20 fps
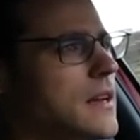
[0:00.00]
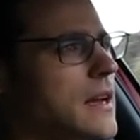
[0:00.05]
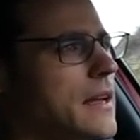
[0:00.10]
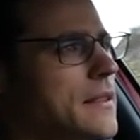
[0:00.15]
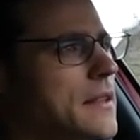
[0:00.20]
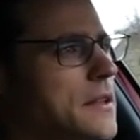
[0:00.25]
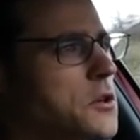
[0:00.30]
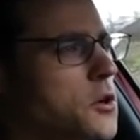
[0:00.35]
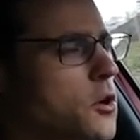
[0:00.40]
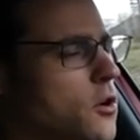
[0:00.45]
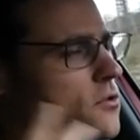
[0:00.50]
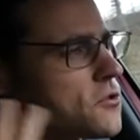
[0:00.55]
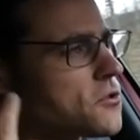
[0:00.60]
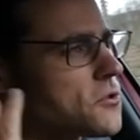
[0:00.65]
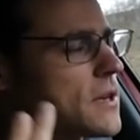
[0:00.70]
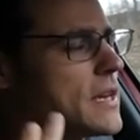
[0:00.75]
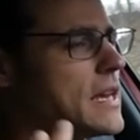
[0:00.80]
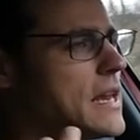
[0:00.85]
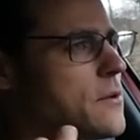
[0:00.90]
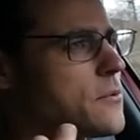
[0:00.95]
and that you
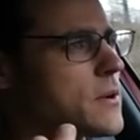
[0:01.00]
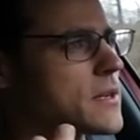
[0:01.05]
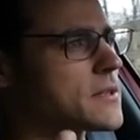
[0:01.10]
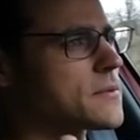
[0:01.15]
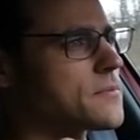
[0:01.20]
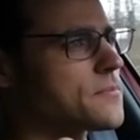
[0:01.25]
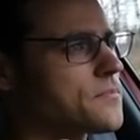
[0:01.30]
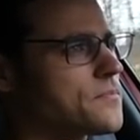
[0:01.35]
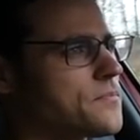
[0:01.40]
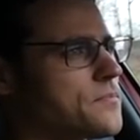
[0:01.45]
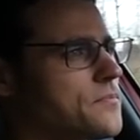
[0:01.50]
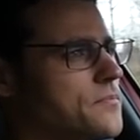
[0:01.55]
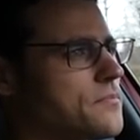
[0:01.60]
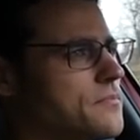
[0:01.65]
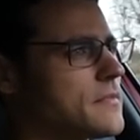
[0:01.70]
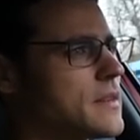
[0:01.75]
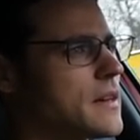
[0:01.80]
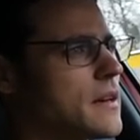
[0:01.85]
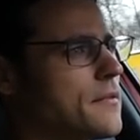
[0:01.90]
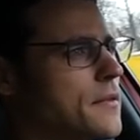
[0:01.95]
also hear it.
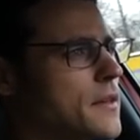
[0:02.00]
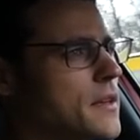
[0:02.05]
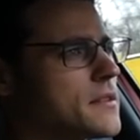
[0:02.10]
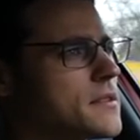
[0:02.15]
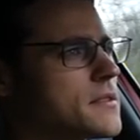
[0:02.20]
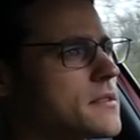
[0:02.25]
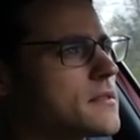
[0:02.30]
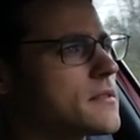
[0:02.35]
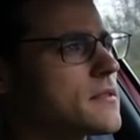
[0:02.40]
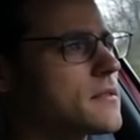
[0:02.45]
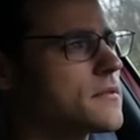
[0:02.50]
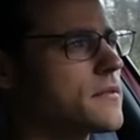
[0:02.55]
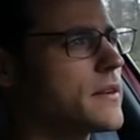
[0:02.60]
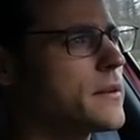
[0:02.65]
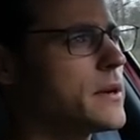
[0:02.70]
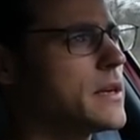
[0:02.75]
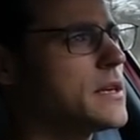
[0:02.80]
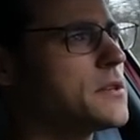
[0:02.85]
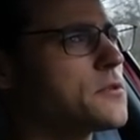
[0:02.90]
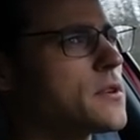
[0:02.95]
And I think it's a
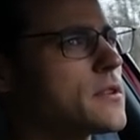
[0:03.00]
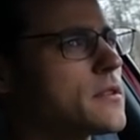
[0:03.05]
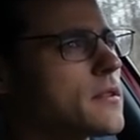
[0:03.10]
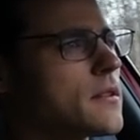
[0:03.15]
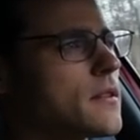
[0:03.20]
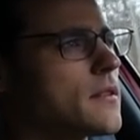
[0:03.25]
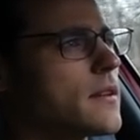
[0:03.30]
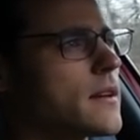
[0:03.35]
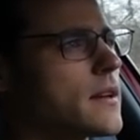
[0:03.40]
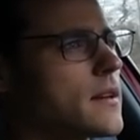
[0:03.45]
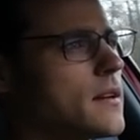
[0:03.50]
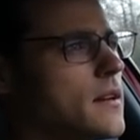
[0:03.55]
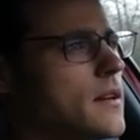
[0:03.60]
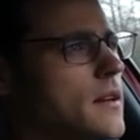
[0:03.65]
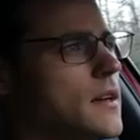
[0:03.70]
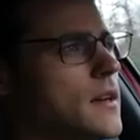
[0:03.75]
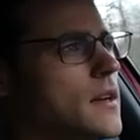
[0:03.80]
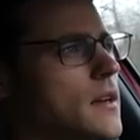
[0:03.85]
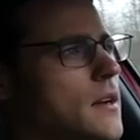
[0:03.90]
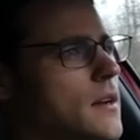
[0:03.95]
very interesting thing.
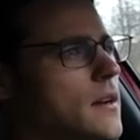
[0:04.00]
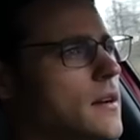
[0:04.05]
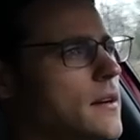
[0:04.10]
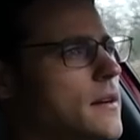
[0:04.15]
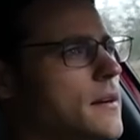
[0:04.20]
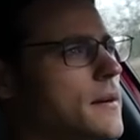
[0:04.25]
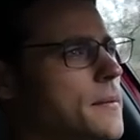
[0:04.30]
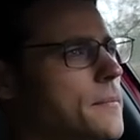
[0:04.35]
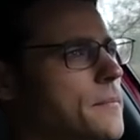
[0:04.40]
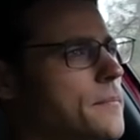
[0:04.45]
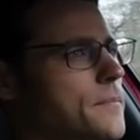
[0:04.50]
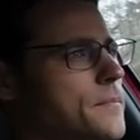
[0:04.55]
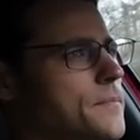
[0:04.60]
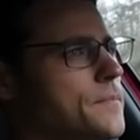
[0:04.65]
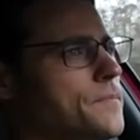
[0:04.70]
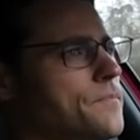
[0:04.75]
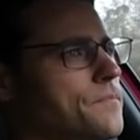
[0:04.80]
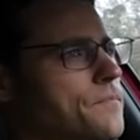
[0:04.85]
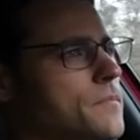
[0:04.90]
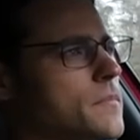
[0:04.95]

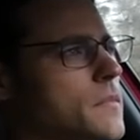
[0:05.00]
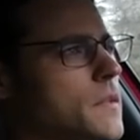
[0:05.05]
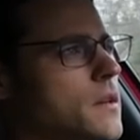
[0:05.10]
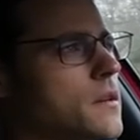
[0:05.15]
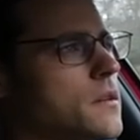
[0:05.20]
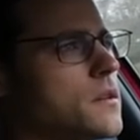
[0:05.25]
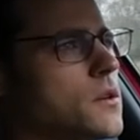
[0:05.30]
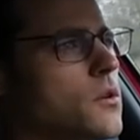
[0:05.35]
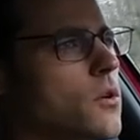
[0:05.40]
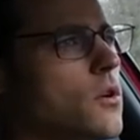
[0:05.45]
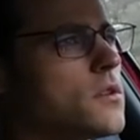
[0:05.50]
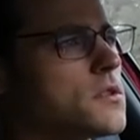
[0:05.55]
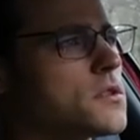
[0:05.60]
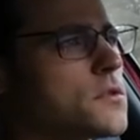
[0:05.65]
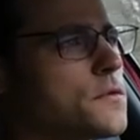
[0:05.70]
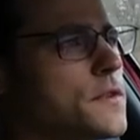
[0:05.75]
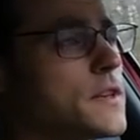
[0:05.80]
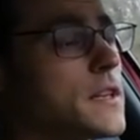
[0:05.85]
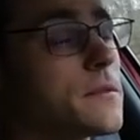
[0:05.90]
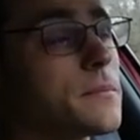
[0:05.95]
Um, you
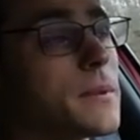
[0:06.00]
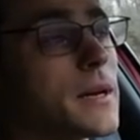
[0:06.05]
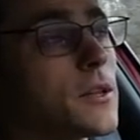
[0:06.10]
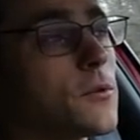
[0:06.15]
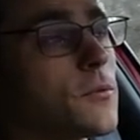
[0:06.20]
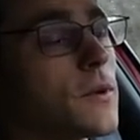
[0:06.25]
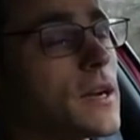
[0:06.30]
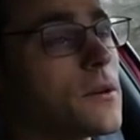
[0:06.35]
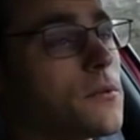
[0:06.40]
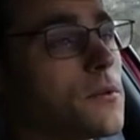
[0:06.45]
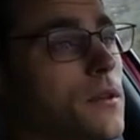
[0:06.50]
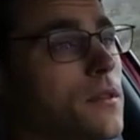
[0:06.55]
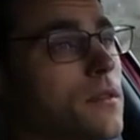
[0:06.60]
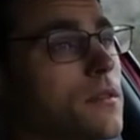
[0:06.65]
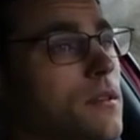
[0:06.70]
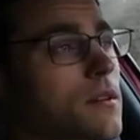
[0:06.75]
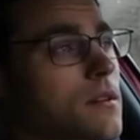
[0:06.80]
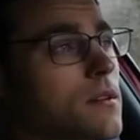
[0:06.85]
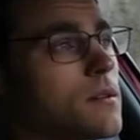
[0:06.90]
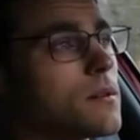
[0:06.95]
also feel it, by the way, with
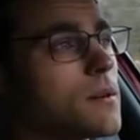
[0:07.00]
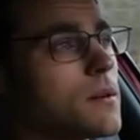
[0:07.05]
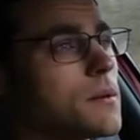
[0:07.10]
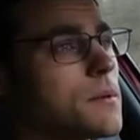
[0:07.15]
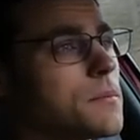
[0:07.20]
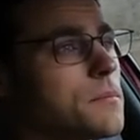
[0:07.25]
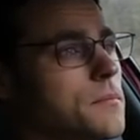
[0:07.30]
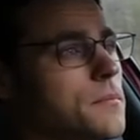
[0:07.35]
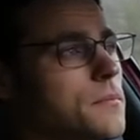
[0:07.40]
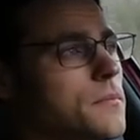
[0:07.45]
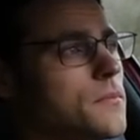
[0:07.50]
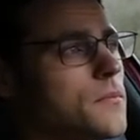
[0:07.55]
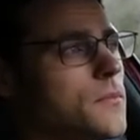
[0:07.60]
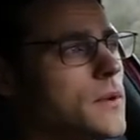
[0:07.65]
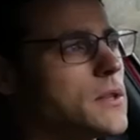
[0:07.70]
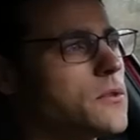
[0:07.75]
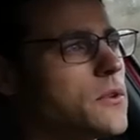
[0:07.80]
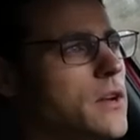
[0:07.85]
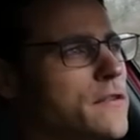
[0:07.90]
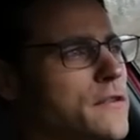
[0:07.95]
uh, um,
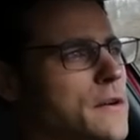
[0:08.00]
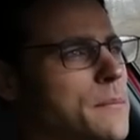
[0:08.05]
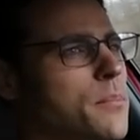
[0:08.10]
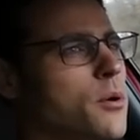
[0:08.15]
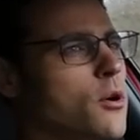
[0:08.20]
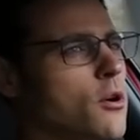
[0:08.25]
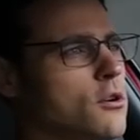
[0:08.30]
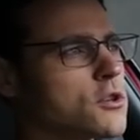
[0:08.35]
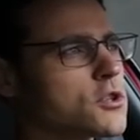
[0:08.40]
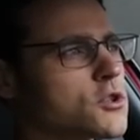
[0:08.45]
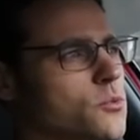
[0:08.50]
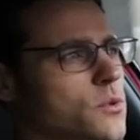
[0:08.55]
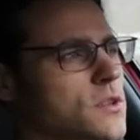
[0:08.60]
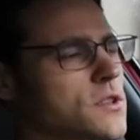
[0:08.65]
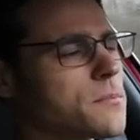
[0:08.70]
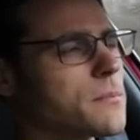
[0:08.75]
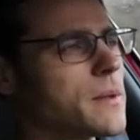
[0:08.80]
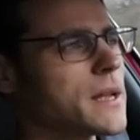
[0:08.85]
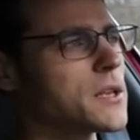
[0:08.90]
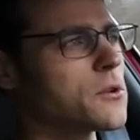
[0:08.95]
when you have a Porsche
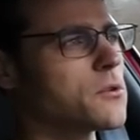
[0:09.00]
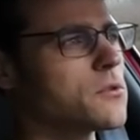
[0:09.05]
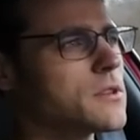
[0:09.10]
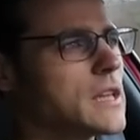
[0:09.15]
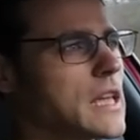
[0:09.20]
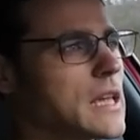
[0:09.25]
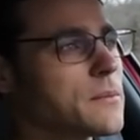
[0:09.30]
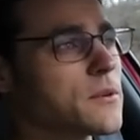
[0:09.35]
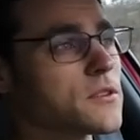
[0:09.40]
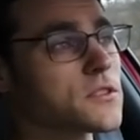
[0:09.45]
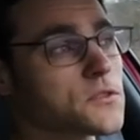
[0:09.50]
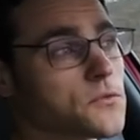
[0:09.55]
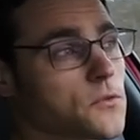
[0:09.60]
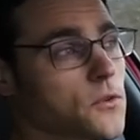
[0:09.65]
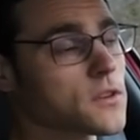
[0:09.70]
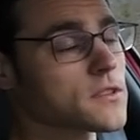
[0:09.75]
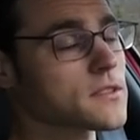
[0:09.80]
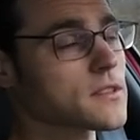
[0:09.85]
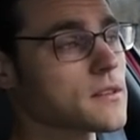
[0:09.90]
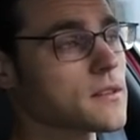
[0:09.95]
with manual gearbox,
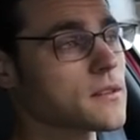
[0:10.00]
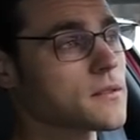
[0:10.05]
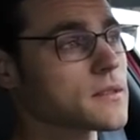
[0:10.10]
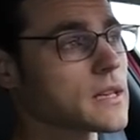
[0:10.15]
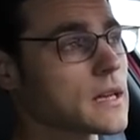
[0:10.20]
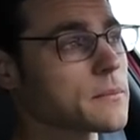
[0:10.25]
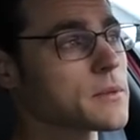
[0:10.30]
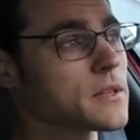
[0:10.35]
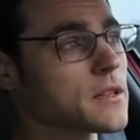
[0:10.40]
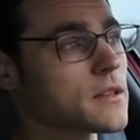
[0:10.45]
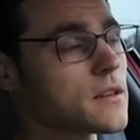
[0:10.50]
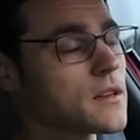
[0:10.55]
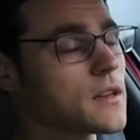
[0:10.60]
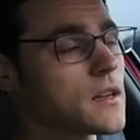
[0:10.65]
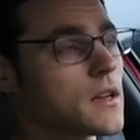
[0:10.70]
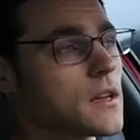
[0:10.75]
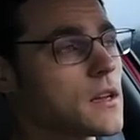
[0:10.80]
for example, uh,